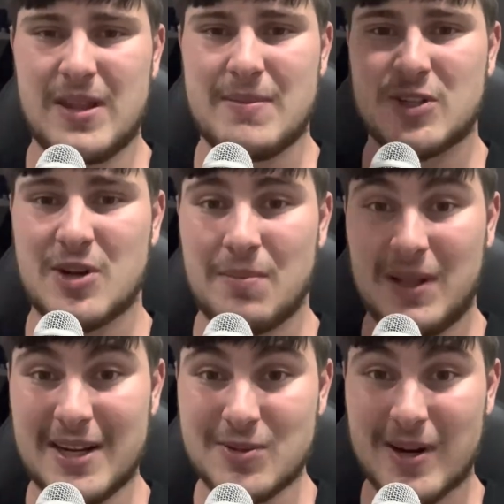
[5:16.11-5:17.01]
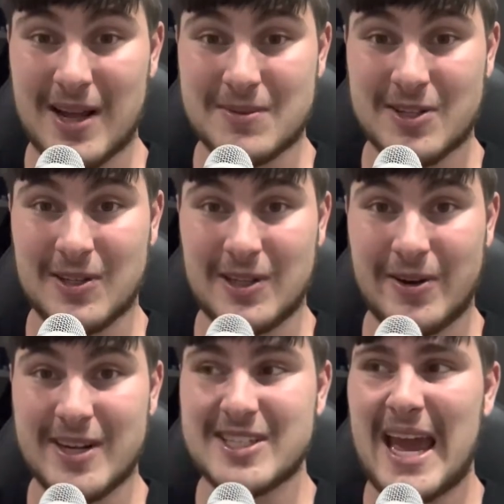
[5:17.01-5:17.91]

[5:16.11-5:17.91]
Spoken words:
the most complex when it comes to the lyrics,